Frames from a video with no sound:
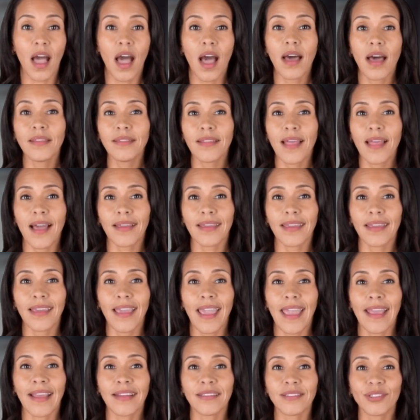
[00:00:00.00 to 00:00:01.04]
unlocking
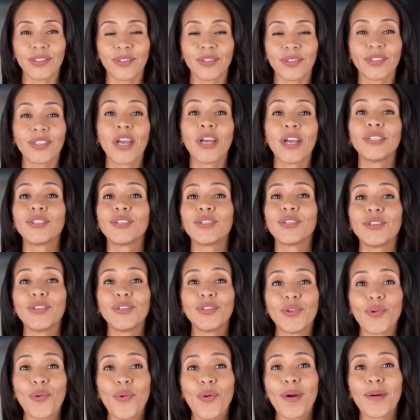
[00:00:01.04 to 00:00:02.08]
answers to
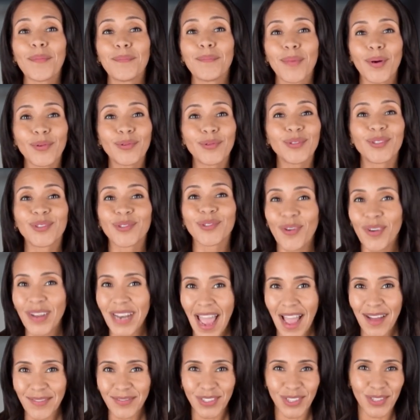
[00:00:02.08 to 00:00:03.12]
your most sought
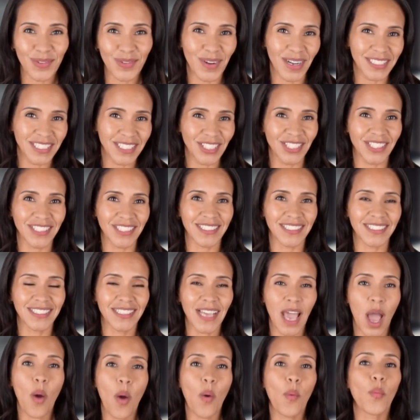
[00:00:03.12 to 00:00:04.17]
after questions.
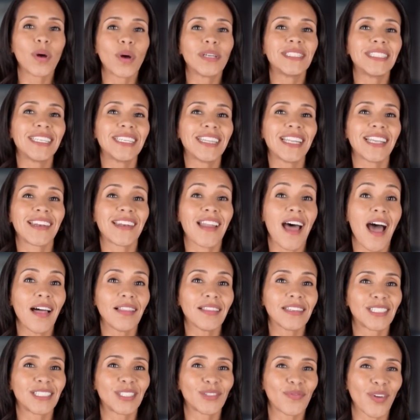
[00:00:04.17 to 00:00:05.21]
What's in the
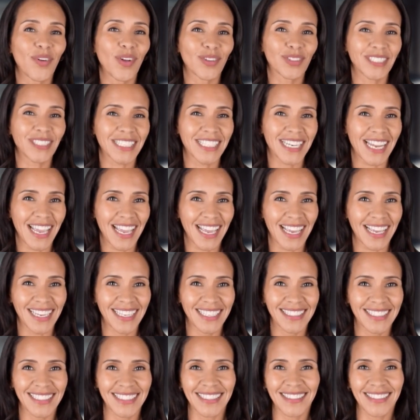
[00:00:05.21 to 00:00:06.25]
Knowledge Vault today?